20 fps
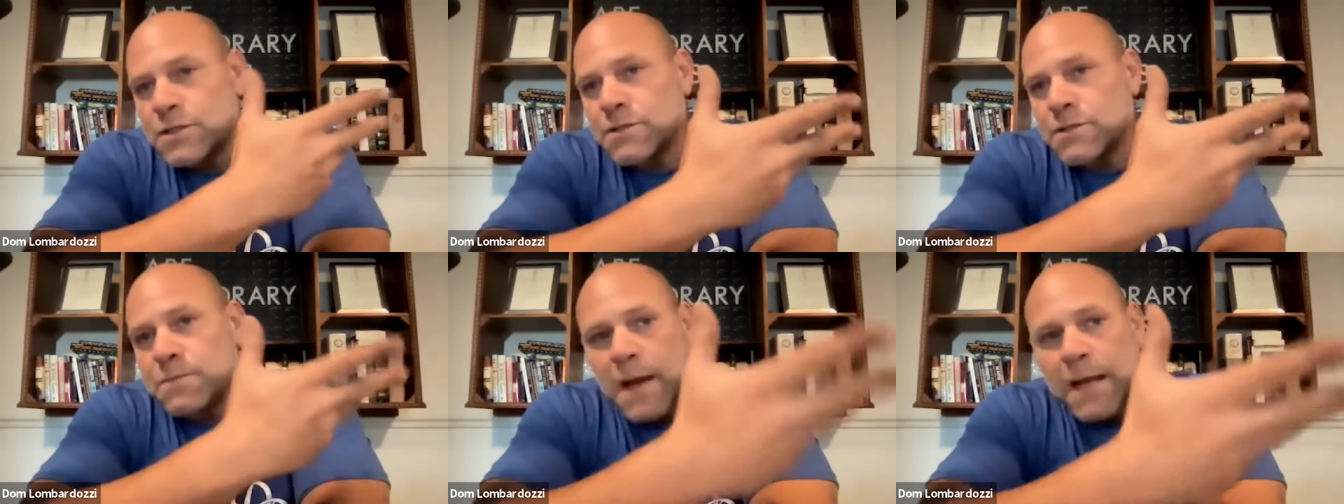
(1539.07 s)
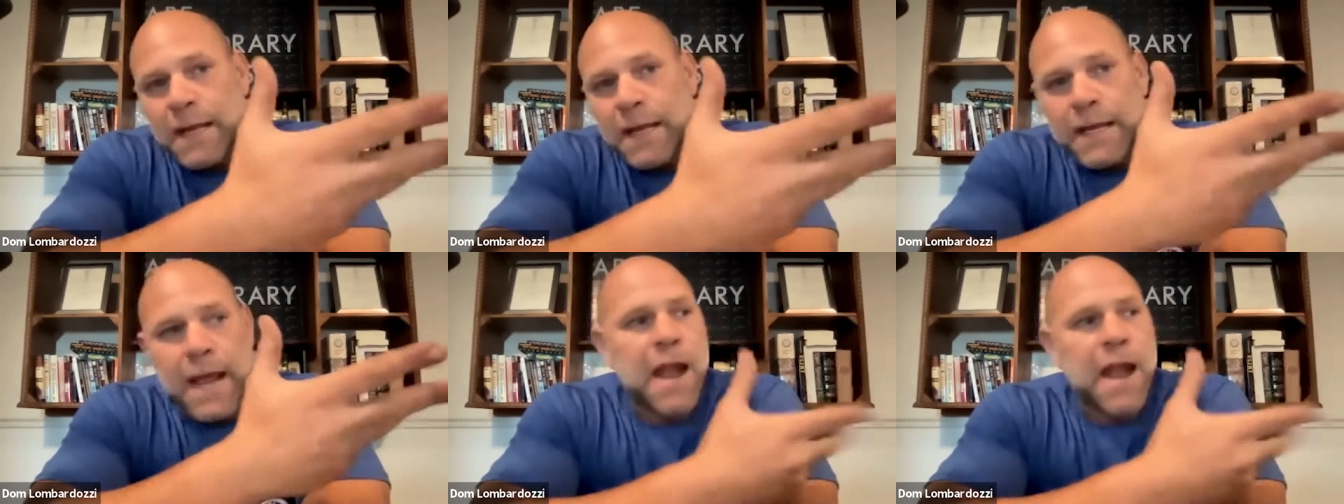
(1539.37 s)
is
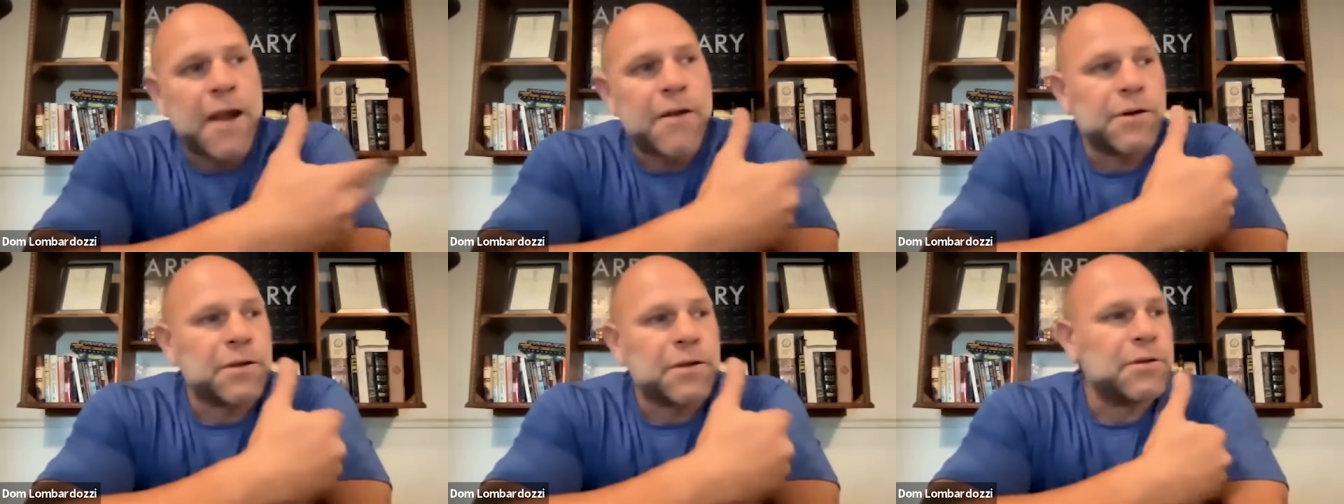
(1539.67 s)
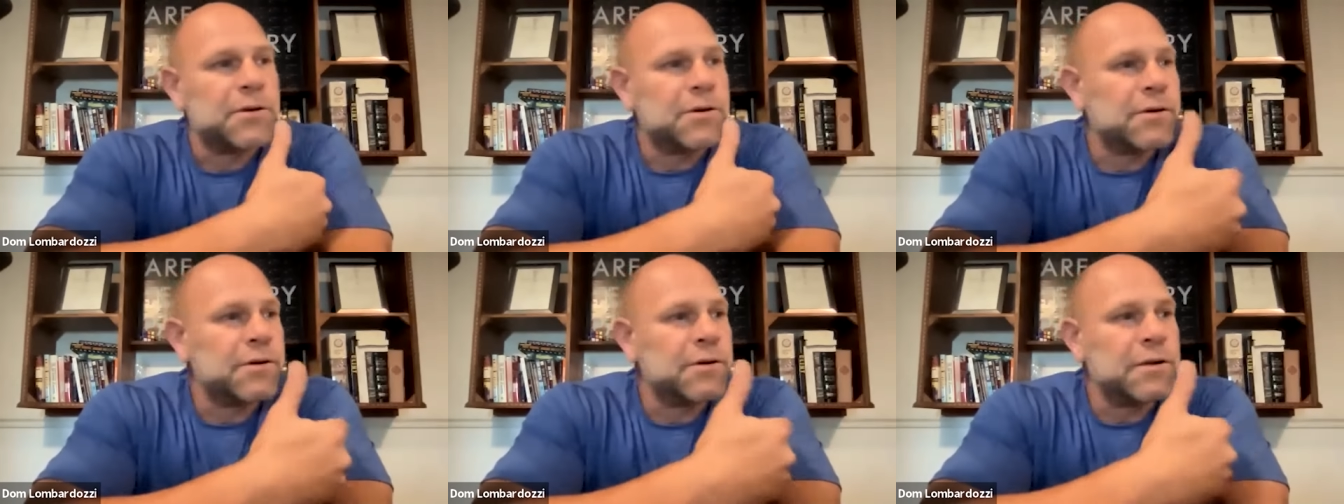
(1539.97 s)
my
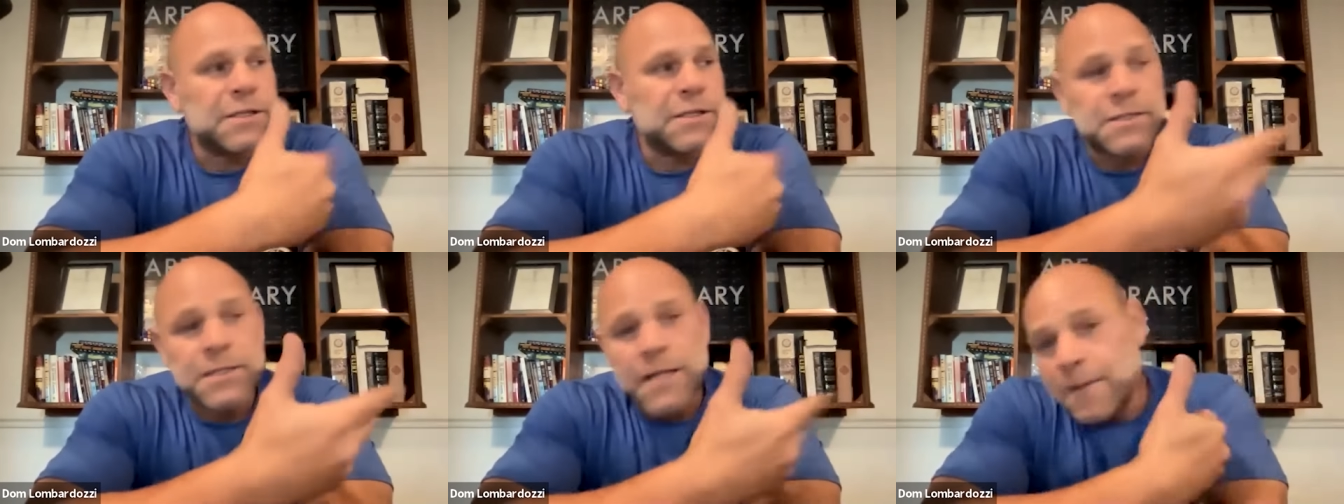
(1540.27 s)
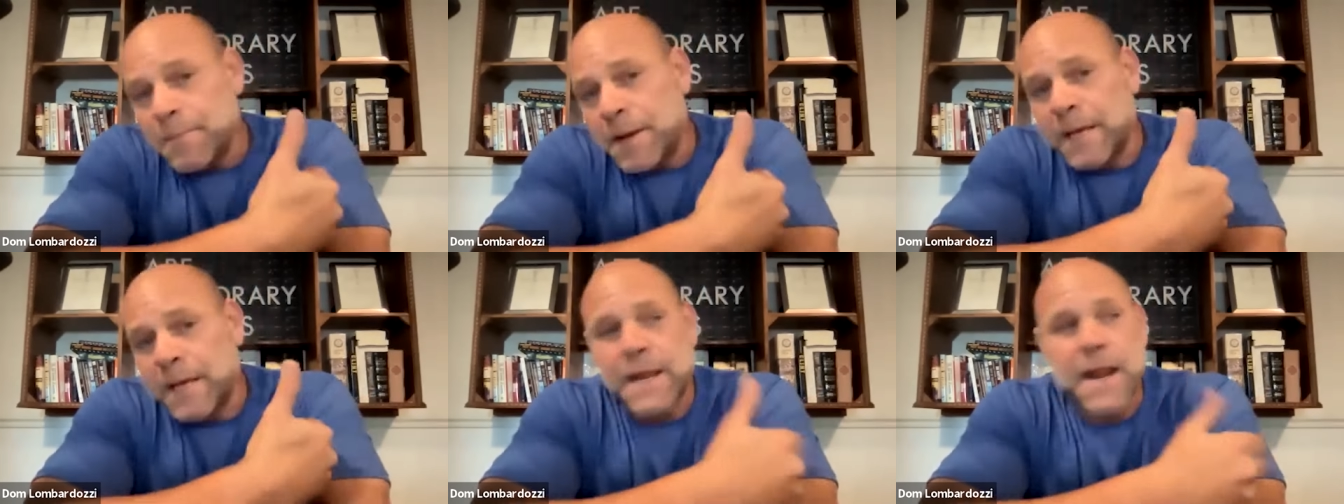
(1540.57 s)
character it's
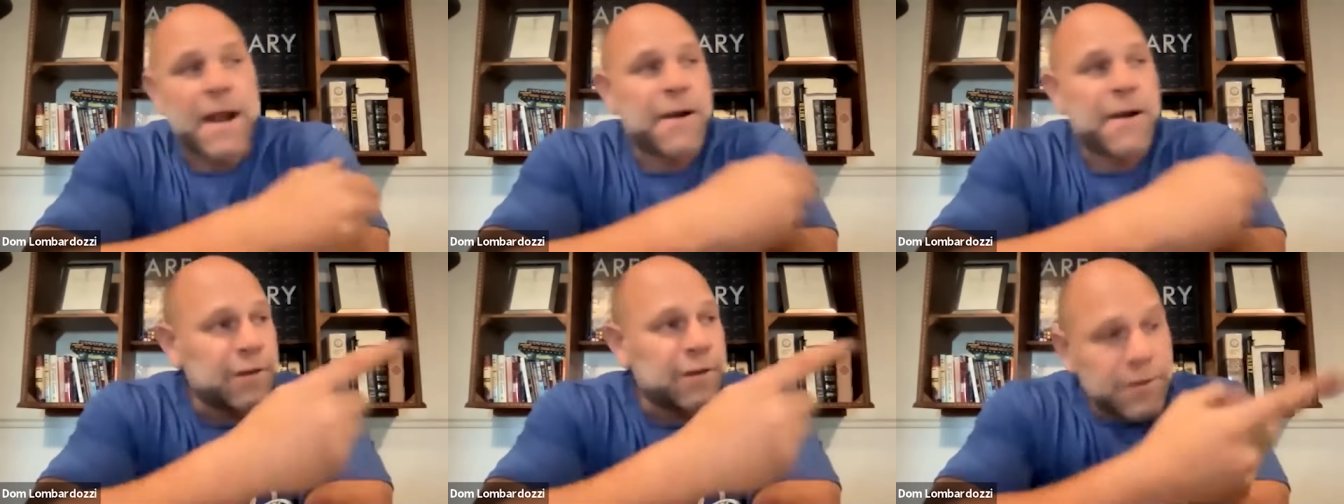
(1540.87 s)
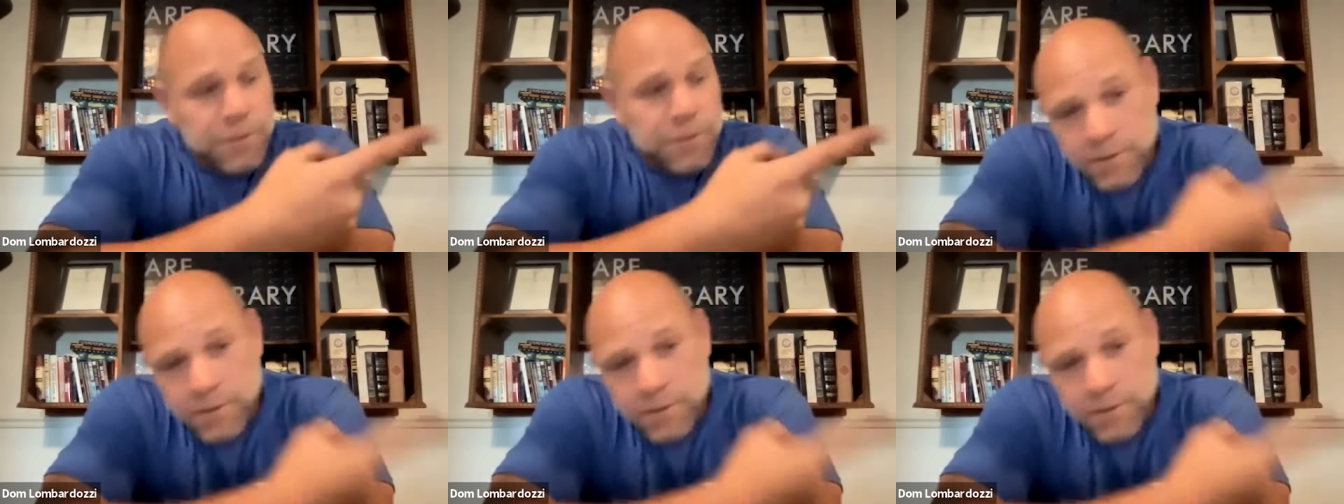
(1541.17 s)
not my character